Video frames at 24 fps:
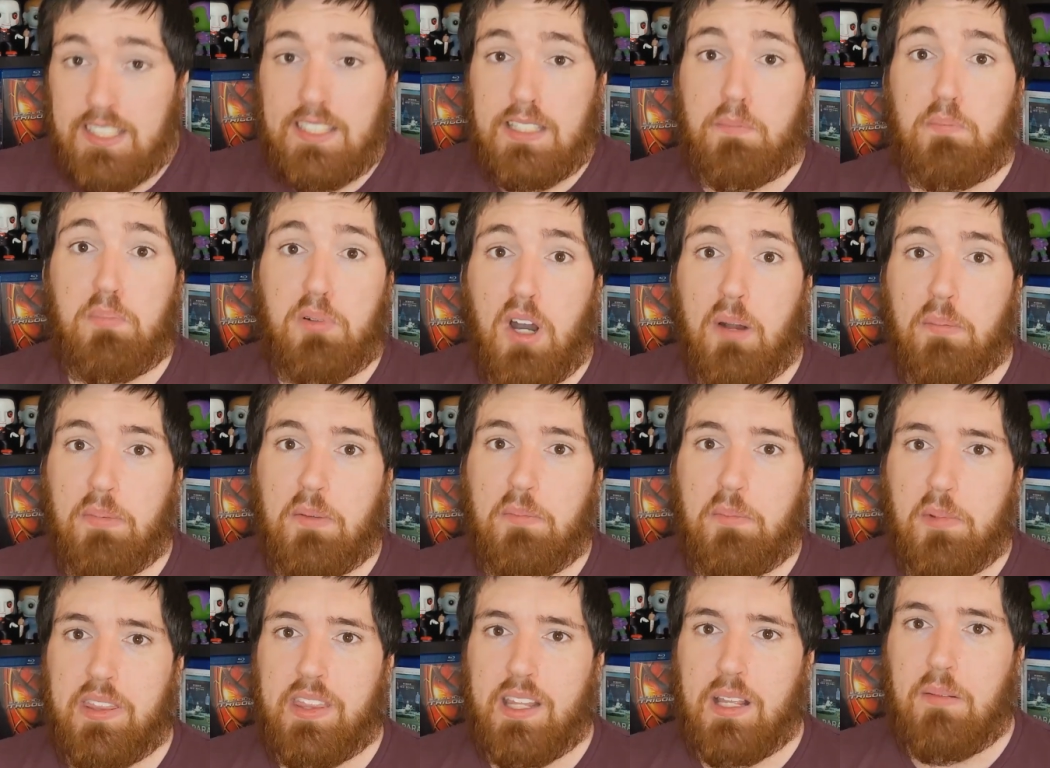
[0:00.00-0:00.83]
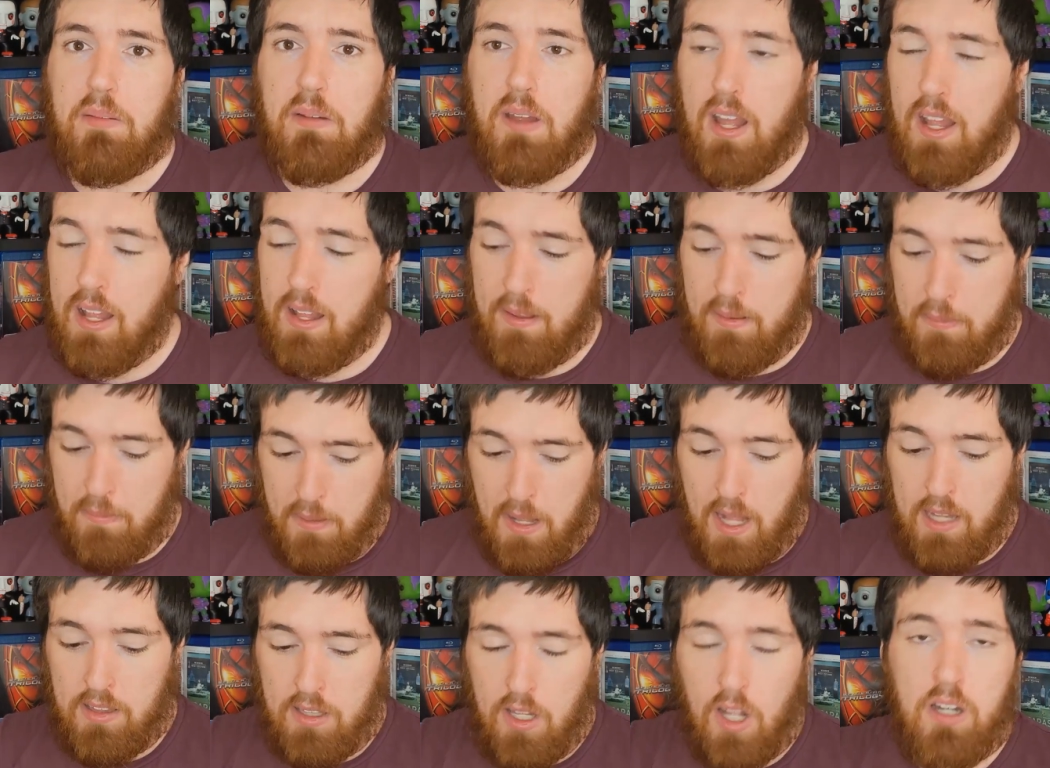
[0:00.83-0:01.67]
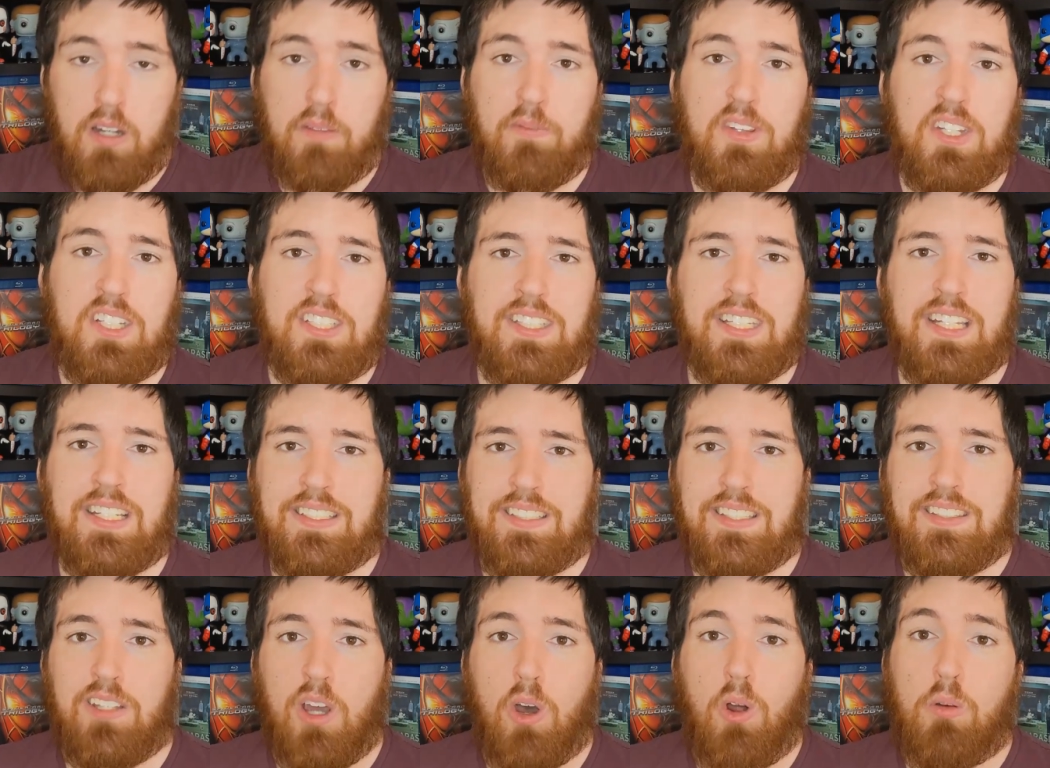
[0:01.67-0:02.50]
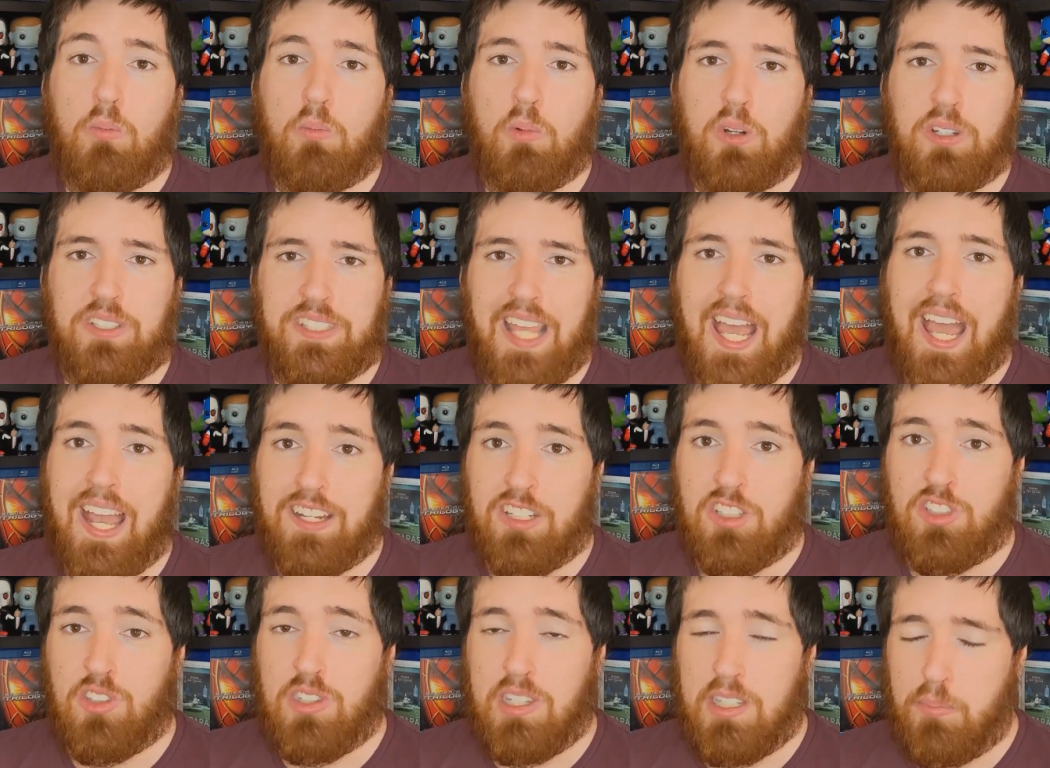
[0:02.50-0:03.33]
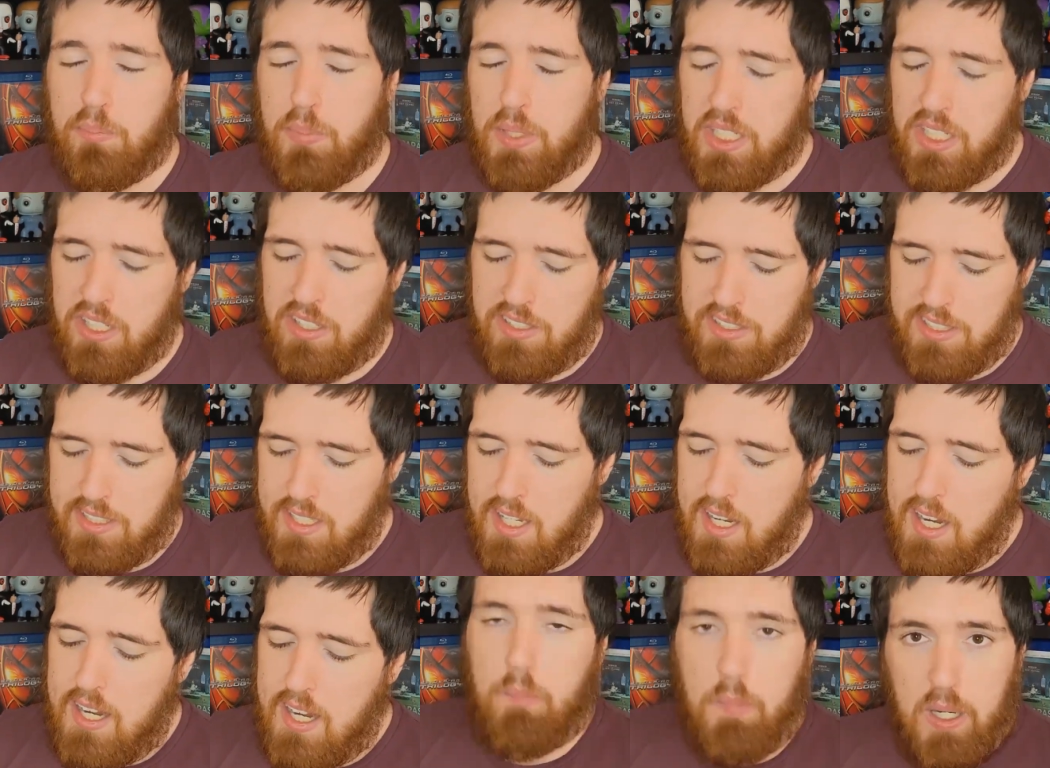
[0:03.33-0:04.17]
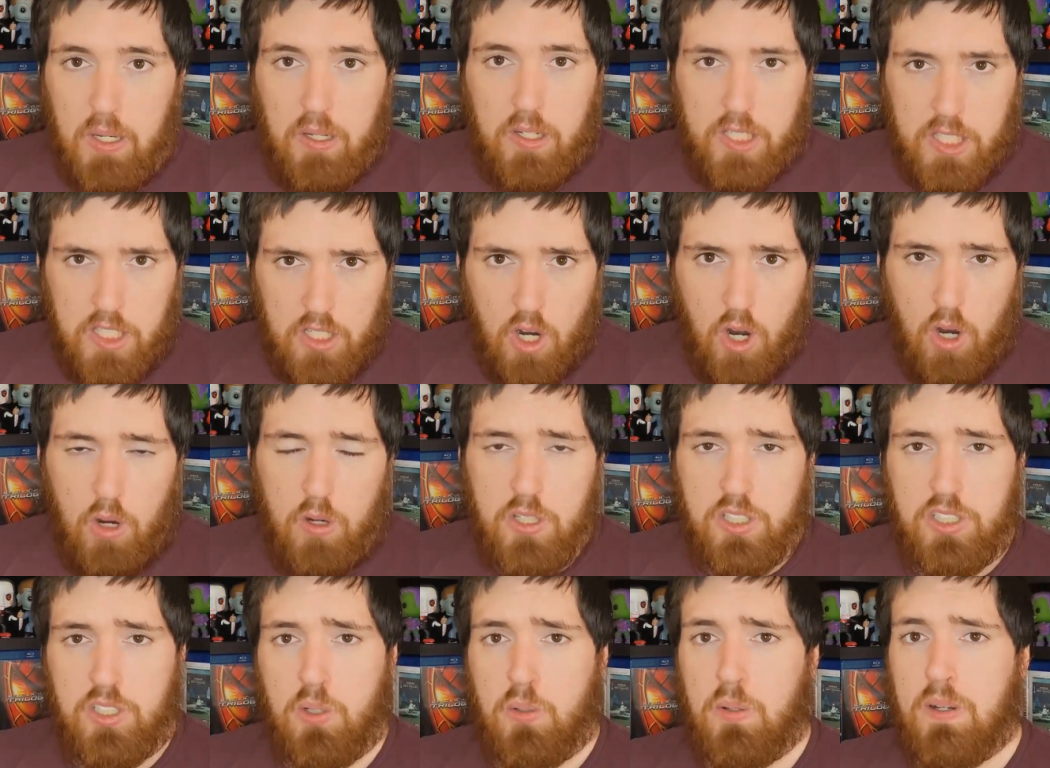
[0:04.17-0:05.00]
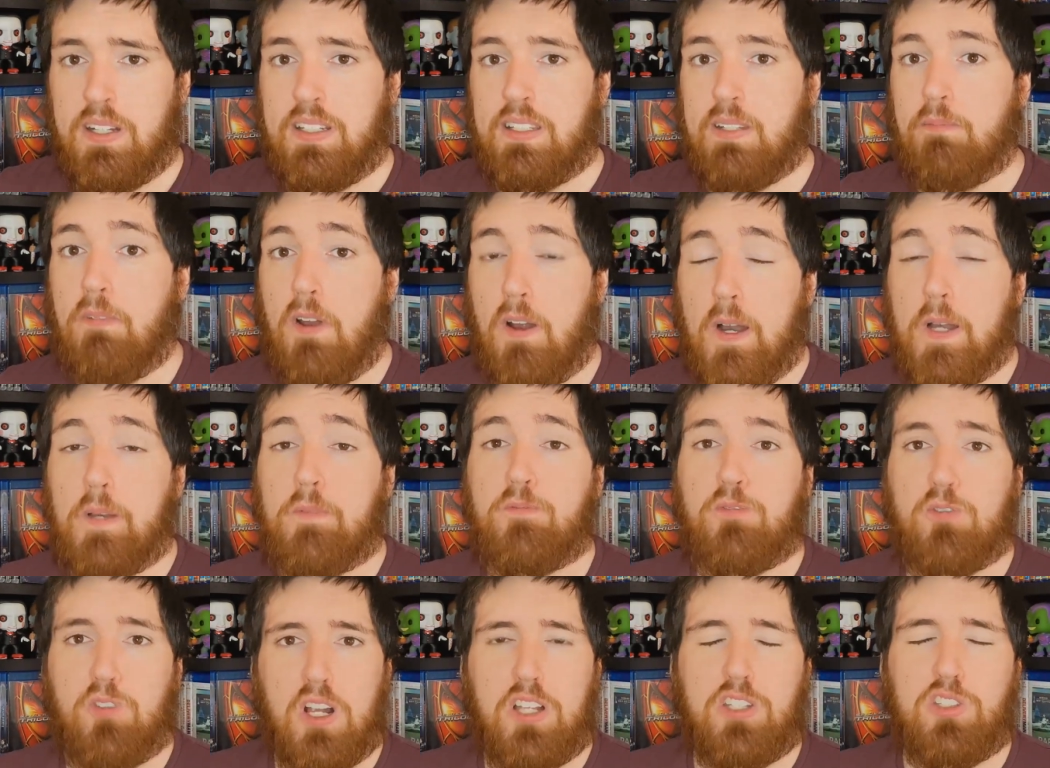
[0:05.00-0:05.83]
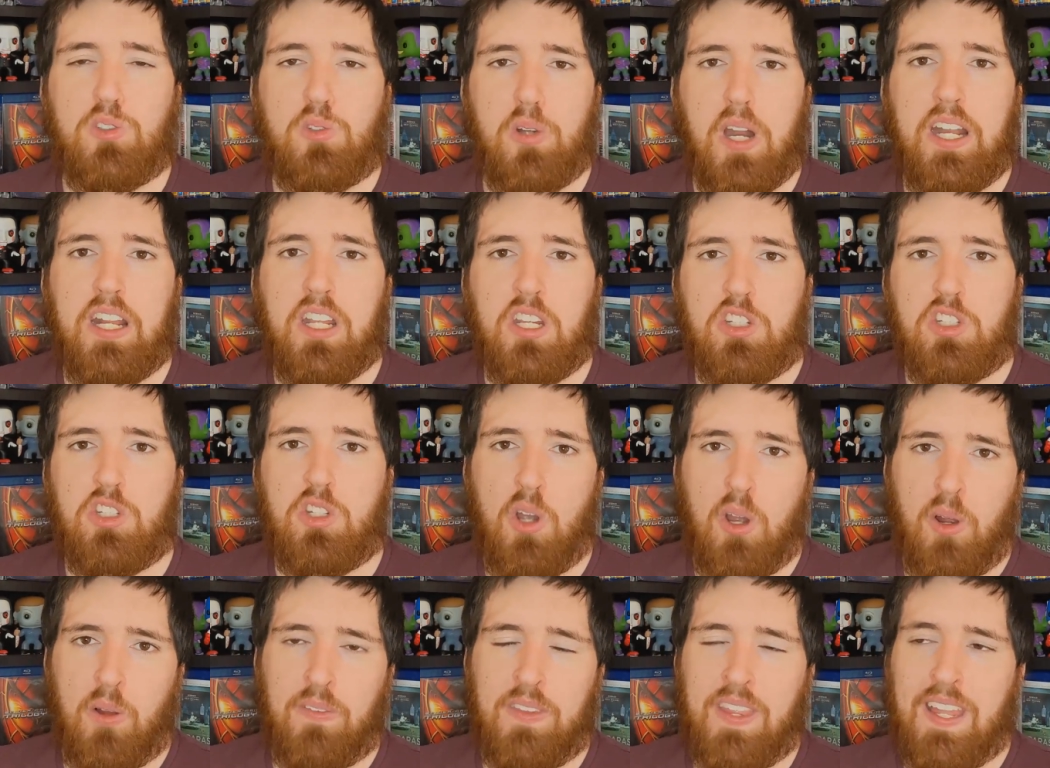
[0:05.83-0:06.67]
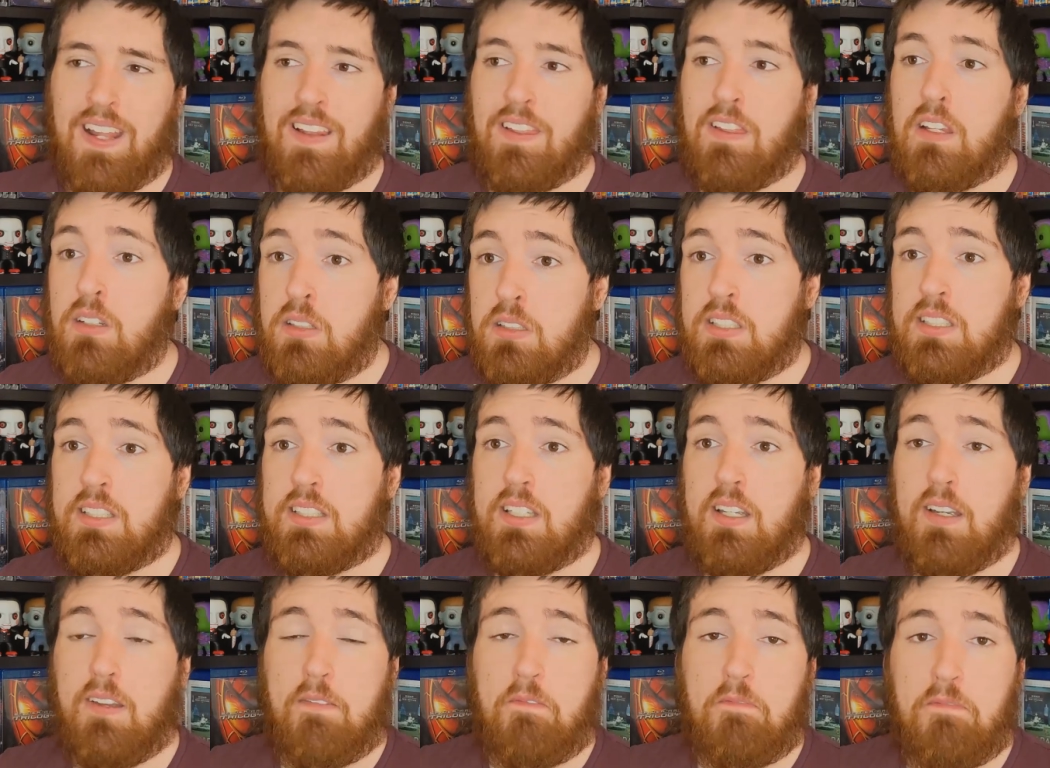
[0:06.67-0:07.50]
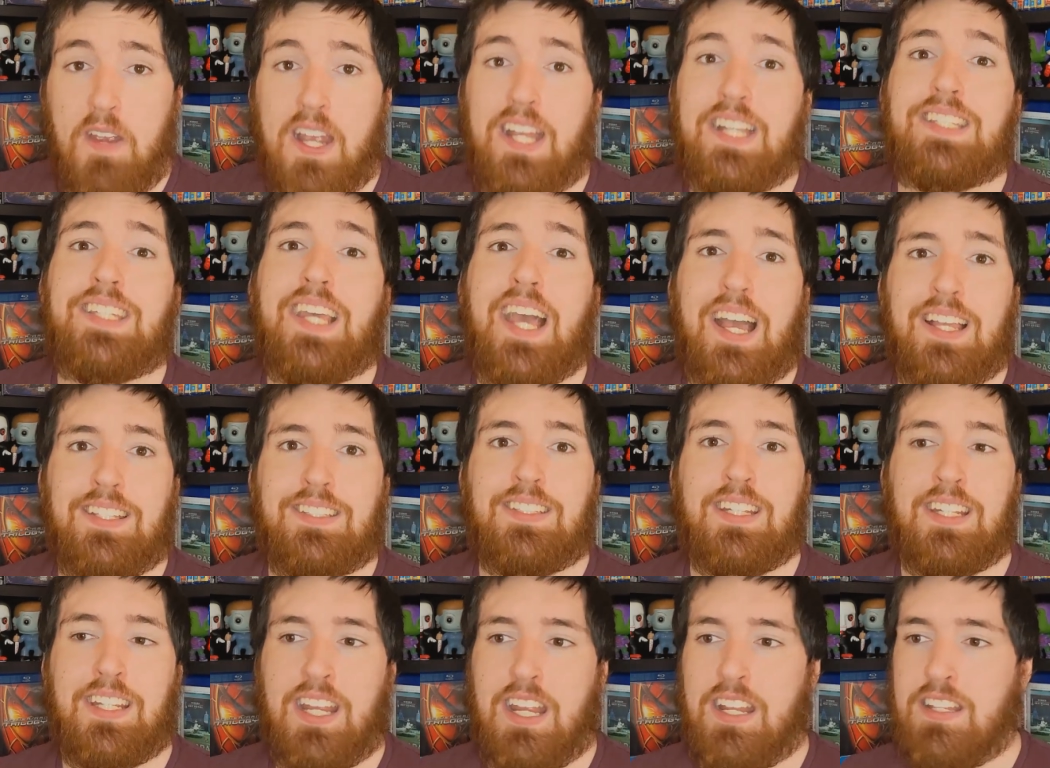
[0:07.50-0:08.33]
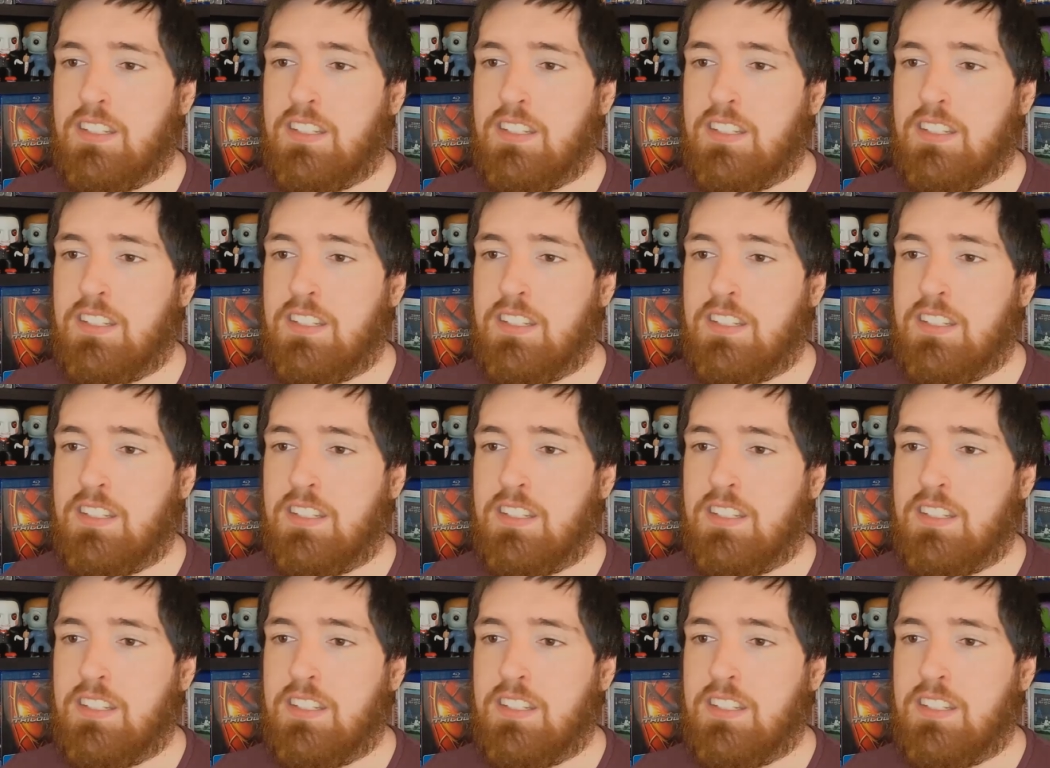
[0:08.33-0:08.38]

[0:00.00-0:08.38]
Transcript: is the problem with a lot of the seasons onwards, actually, because American Horror Story is a very frustrating show that looks fantastic.